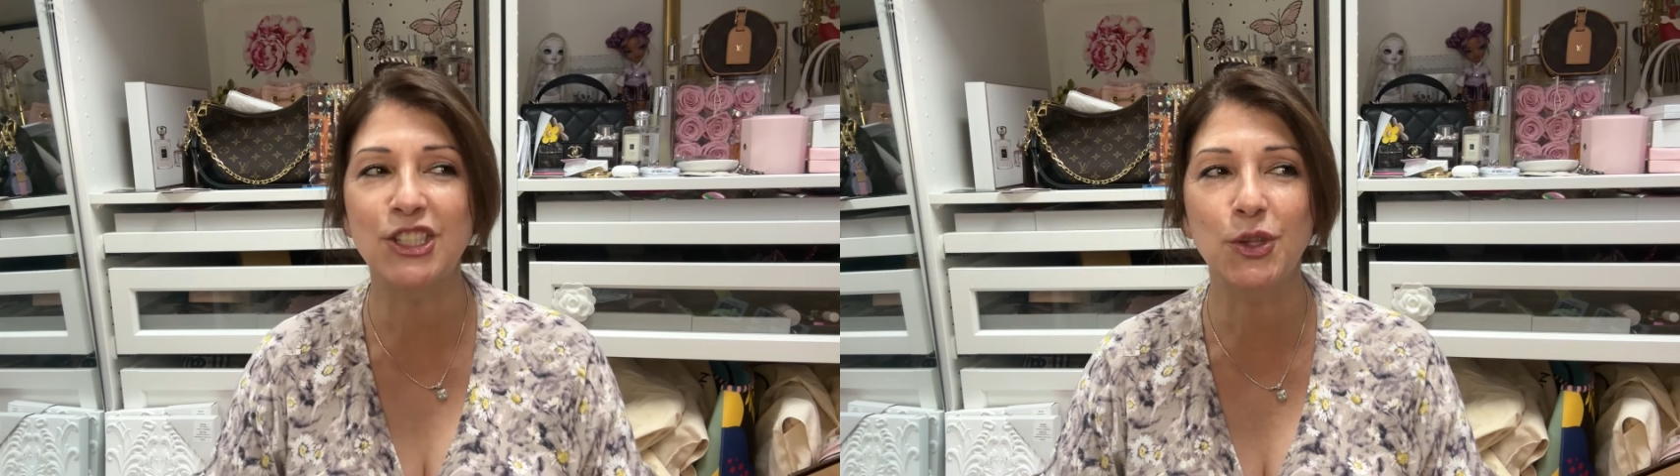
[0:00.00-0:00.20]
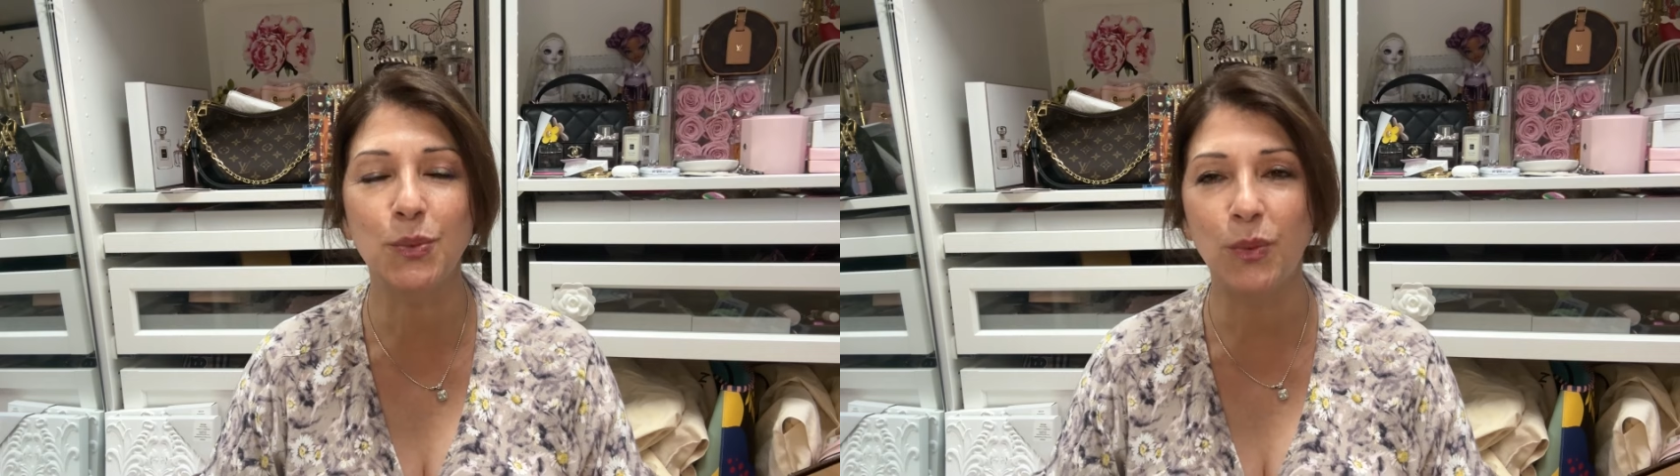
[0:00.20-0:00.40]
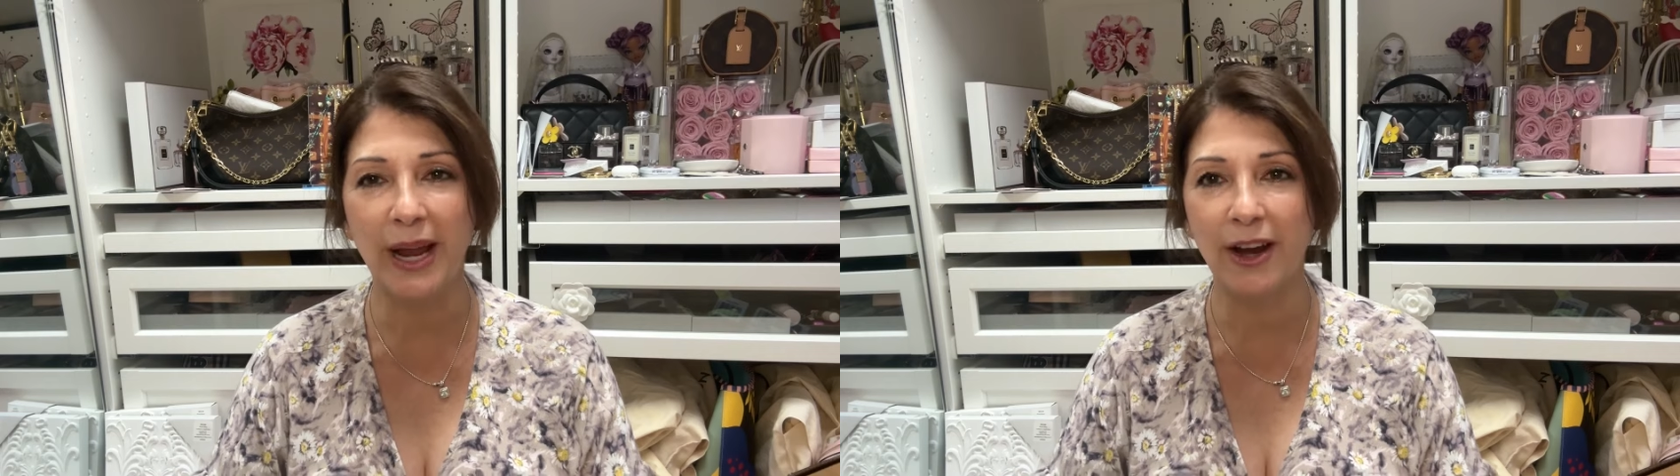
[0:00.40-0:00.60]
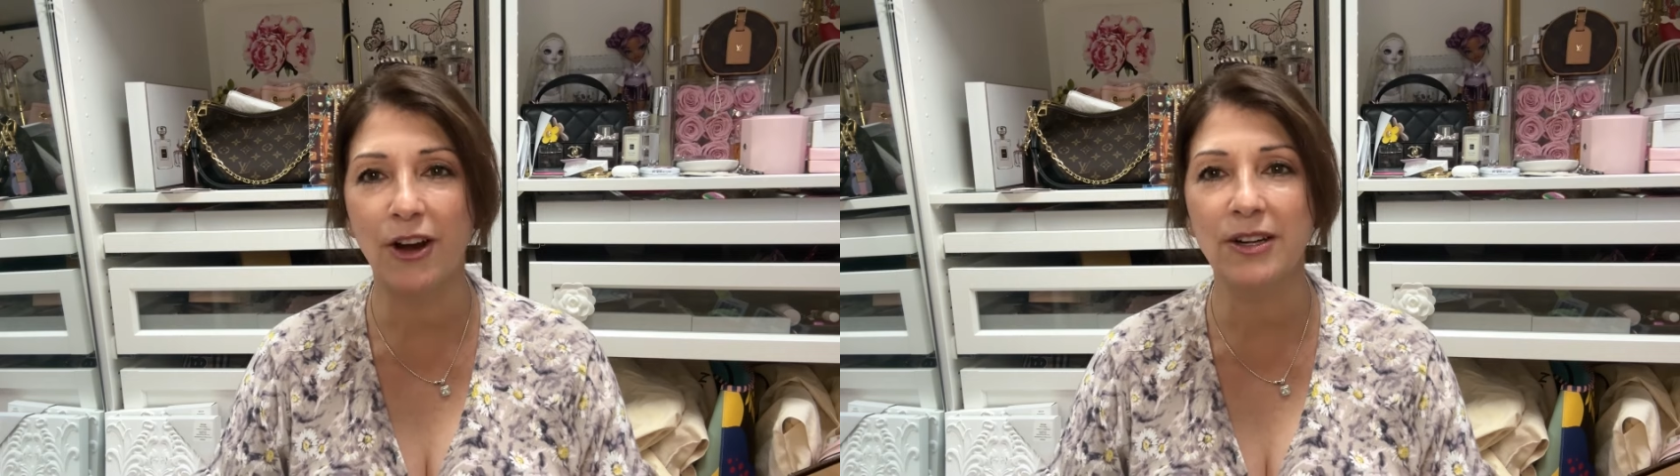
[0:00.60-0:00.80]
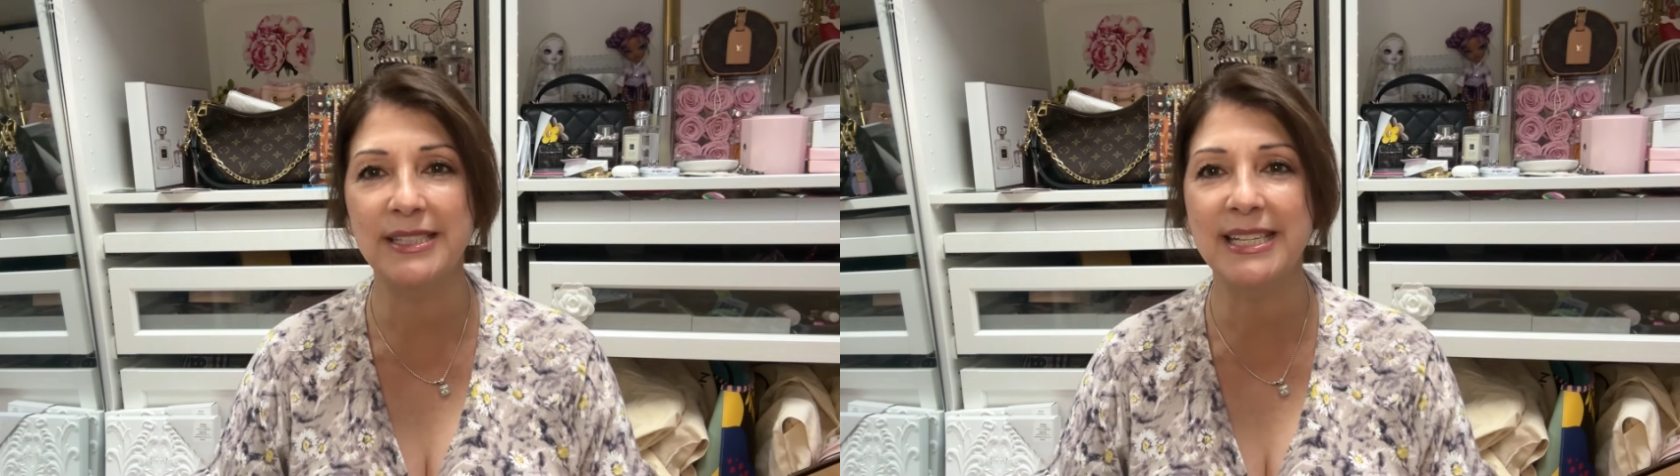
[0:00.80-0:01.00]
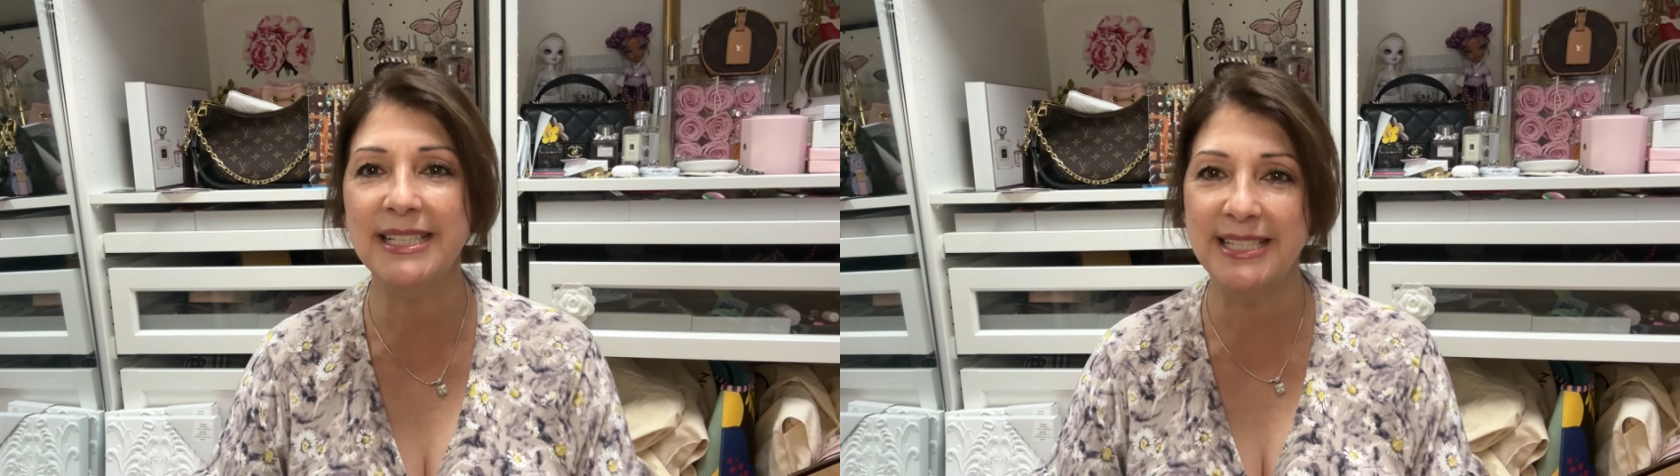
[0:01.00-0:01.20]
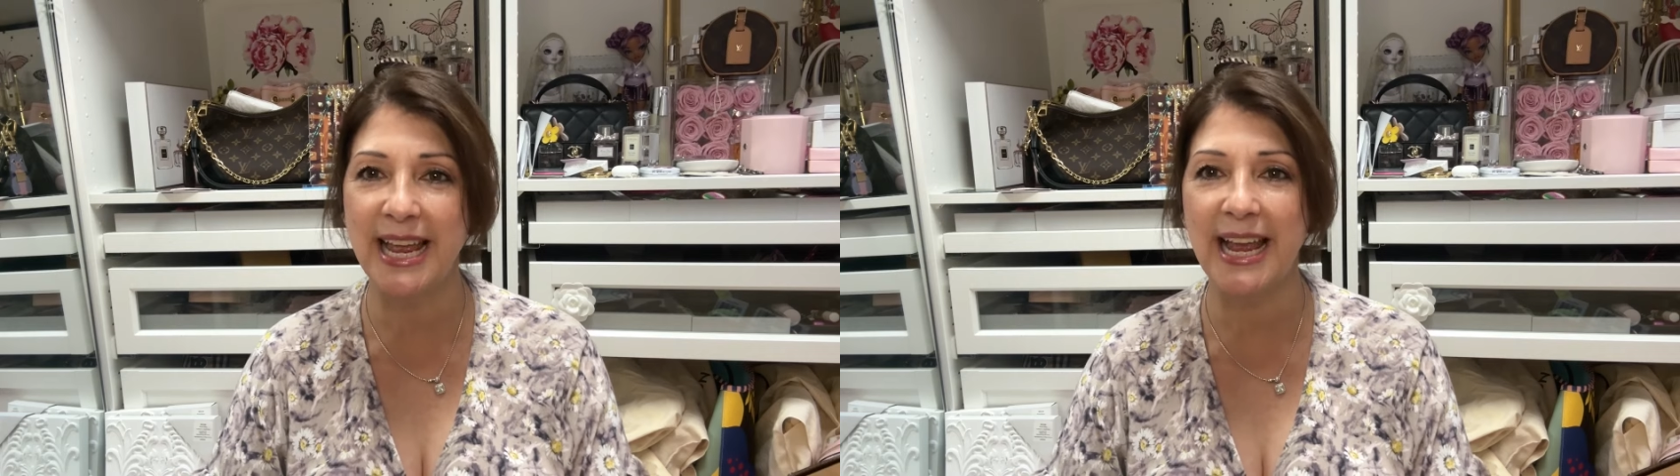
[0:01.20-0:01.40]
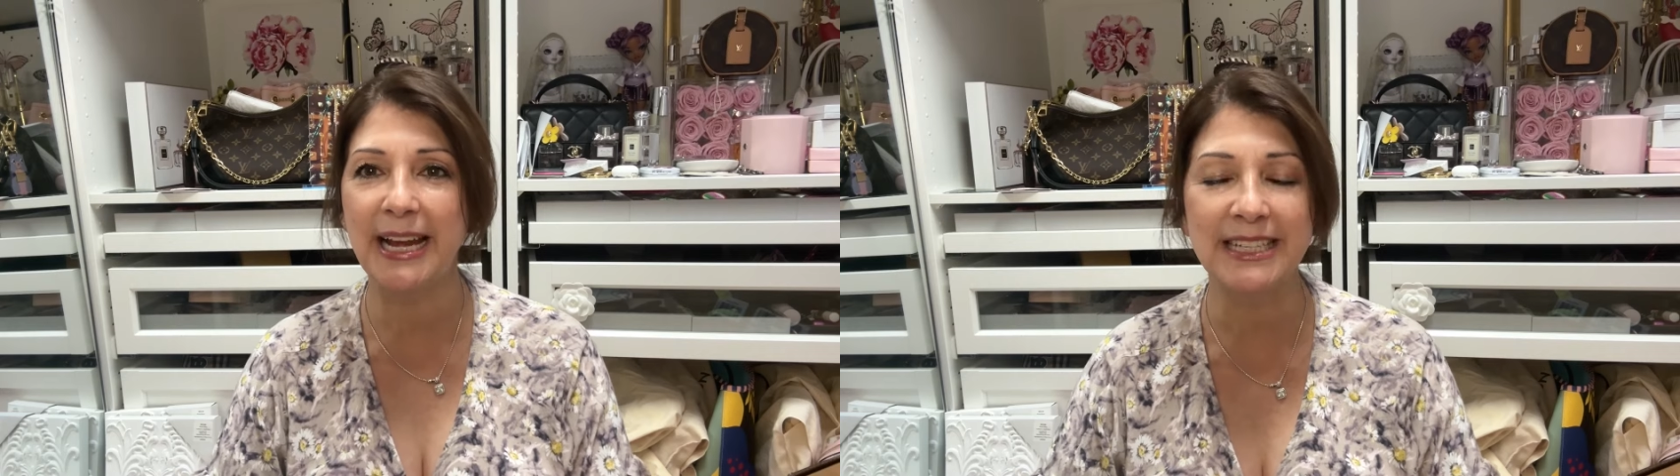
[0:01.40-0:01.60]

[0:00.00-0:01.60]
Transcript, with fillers: to wear today.